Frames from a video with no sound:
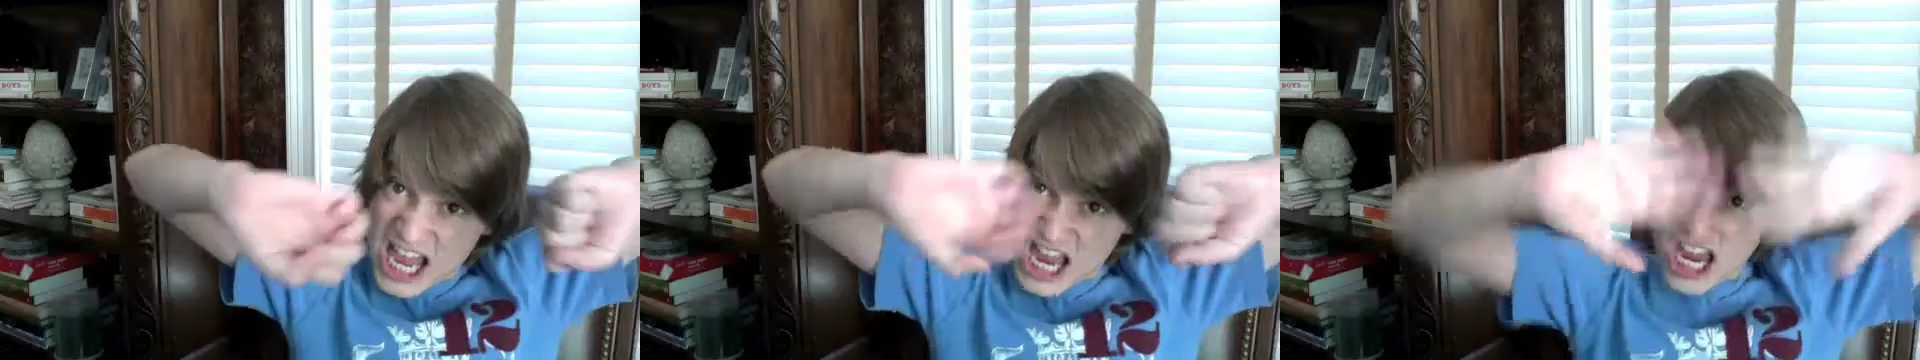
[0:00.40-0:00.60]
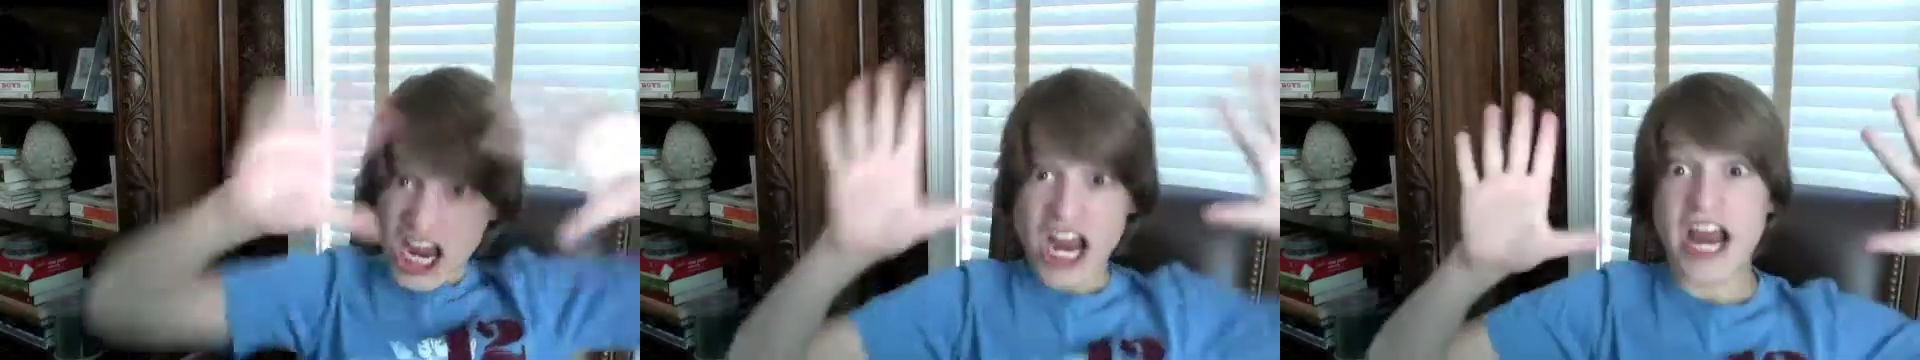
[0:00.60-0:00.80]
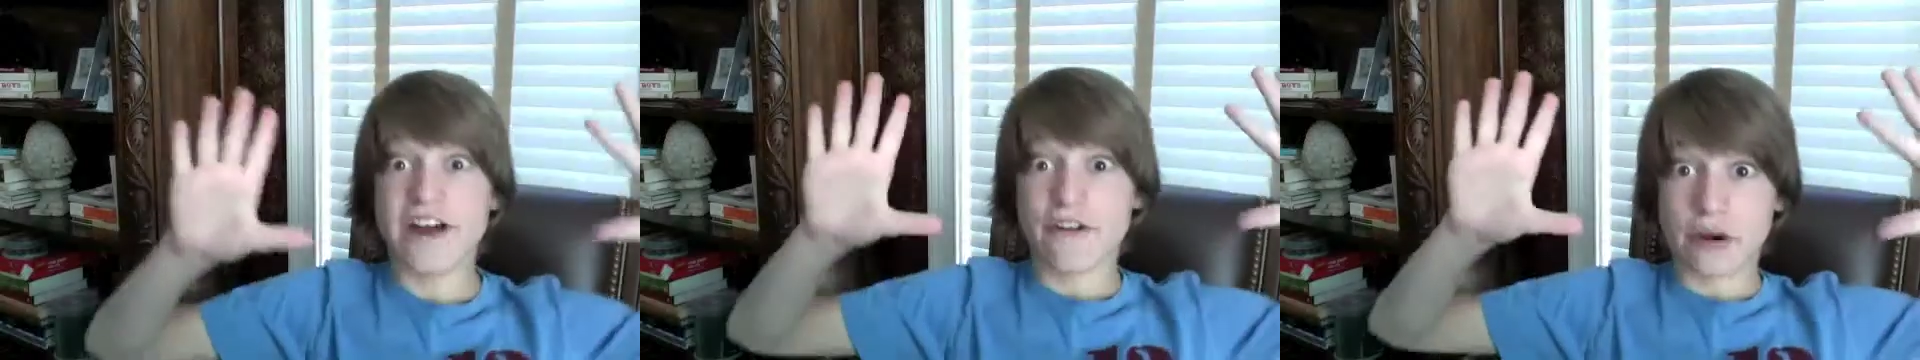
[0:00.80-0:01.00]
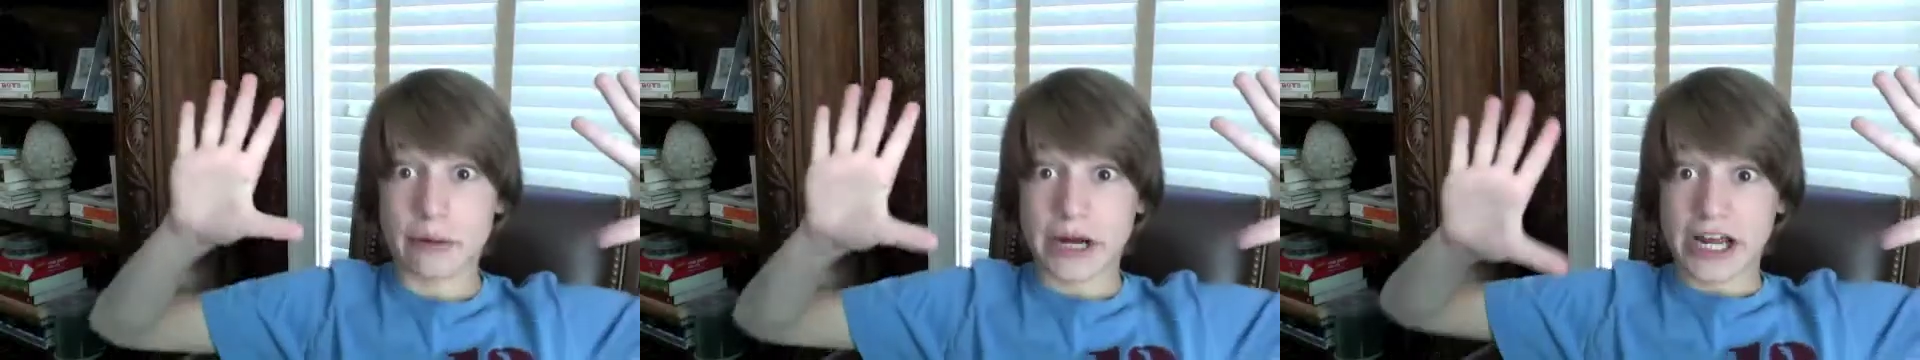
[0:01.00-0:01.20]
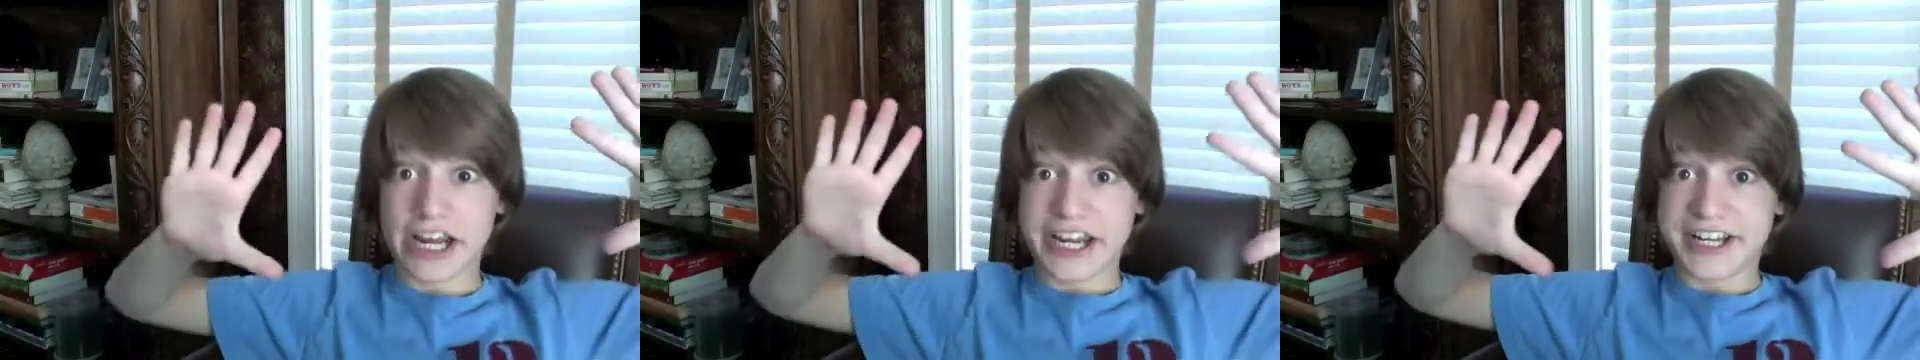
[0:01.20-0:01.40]
Hey
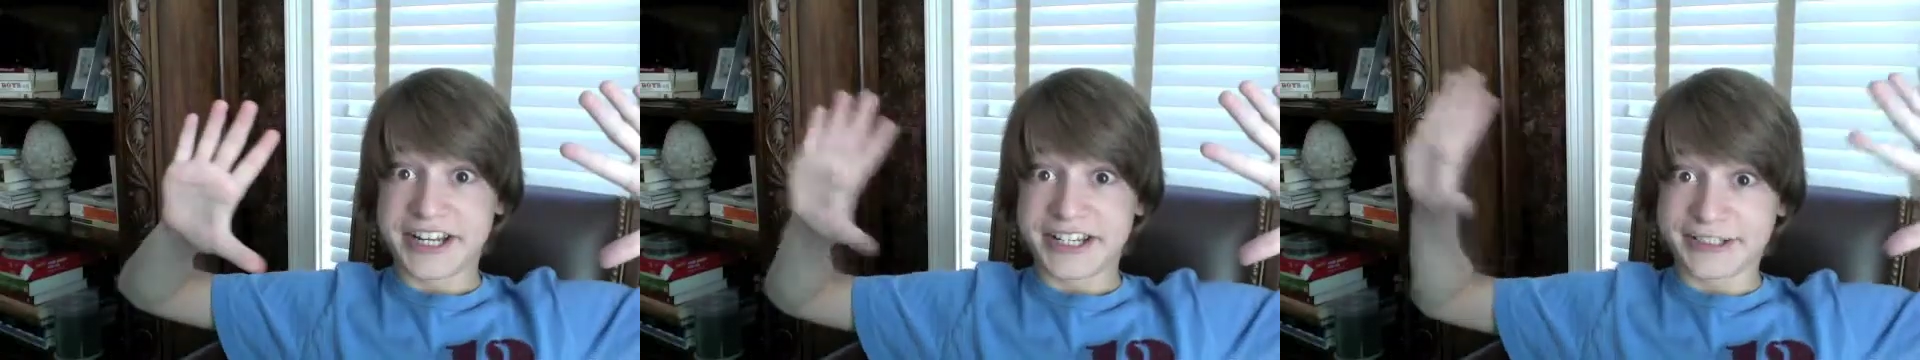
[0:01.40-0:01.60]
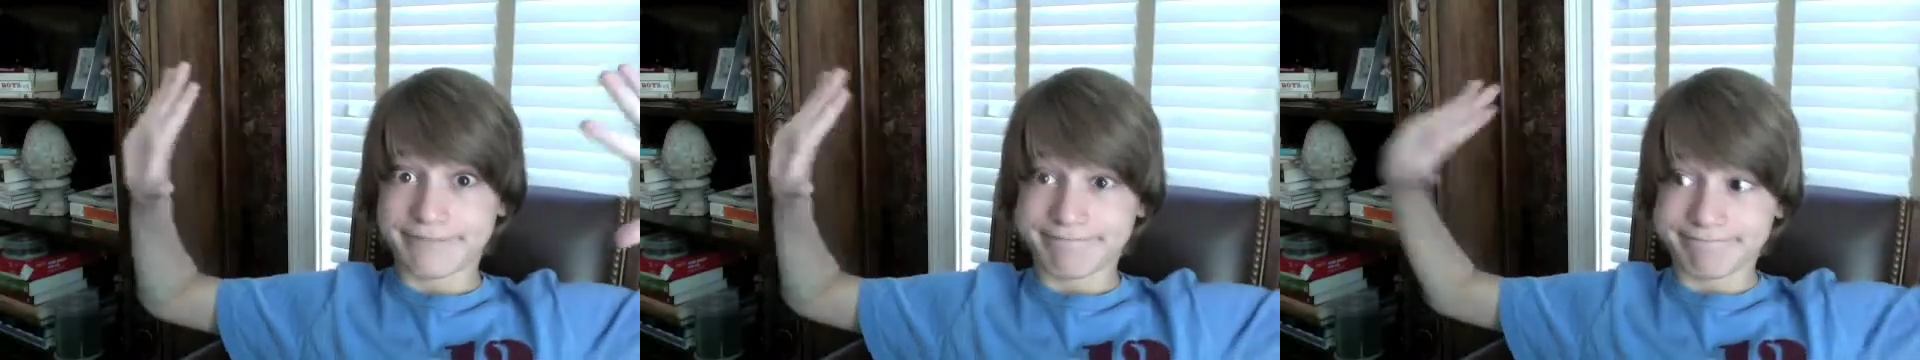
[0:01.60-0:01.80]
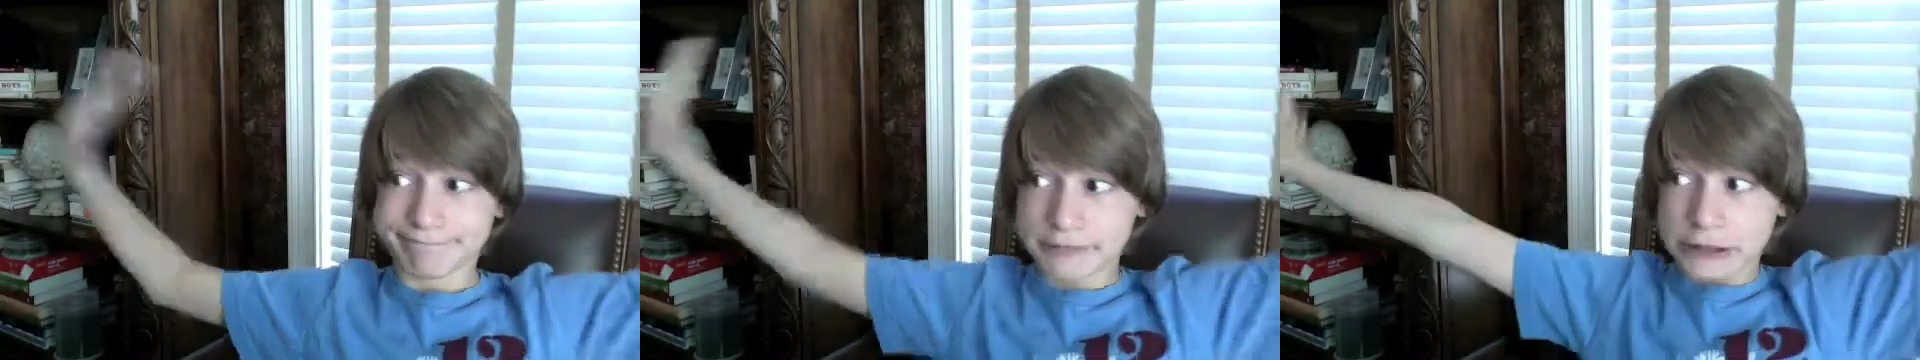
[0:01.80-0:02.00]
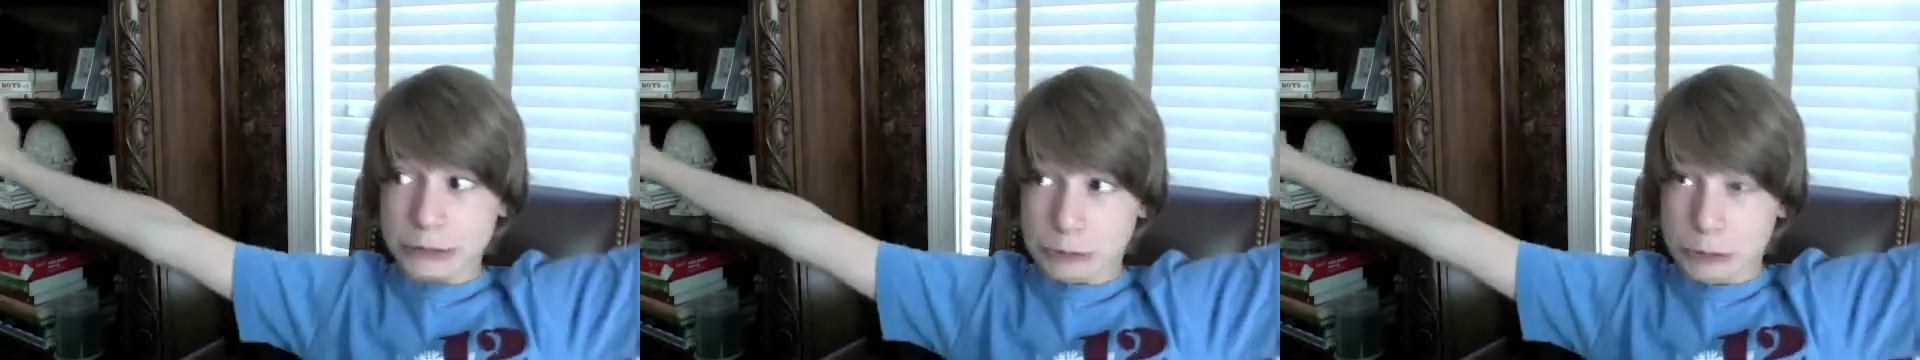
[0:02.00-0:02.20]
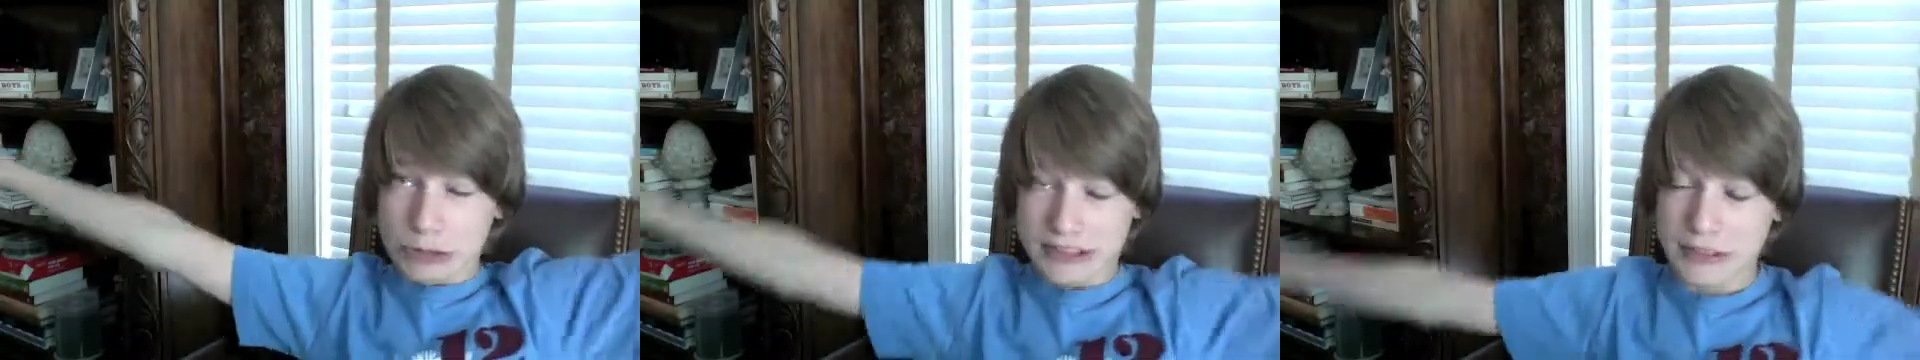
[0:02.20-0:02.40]
everyone,
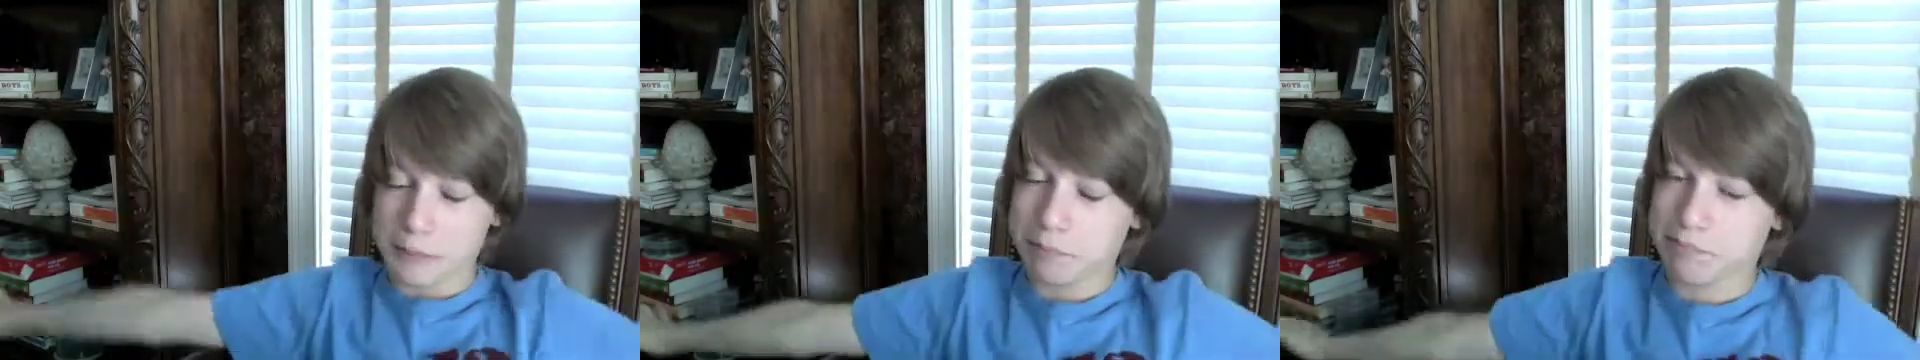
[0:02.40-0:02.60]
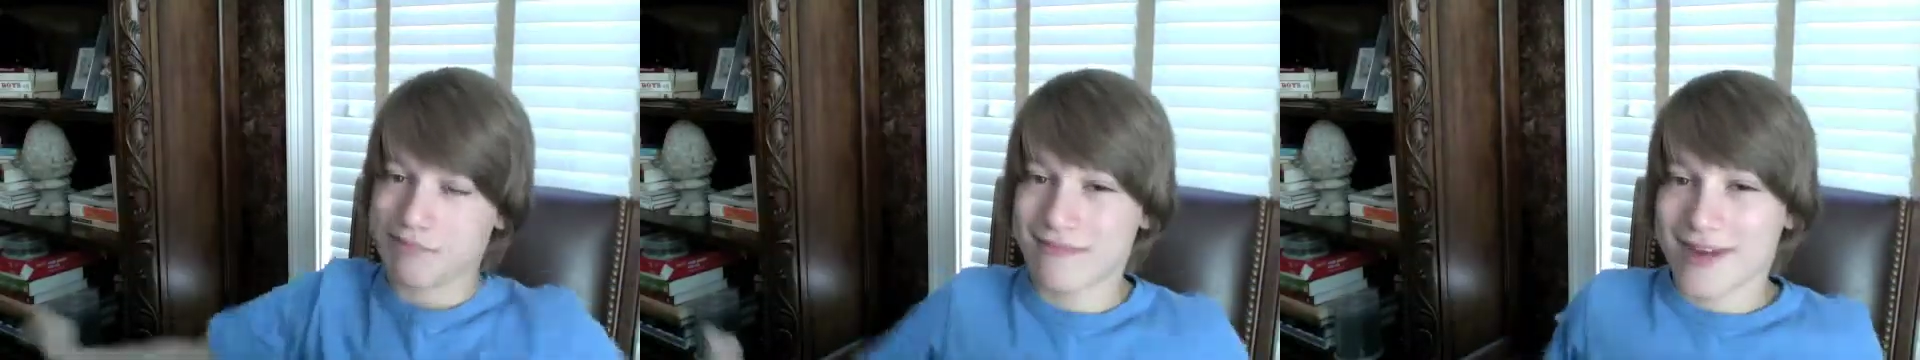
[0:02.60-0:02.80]
what's up?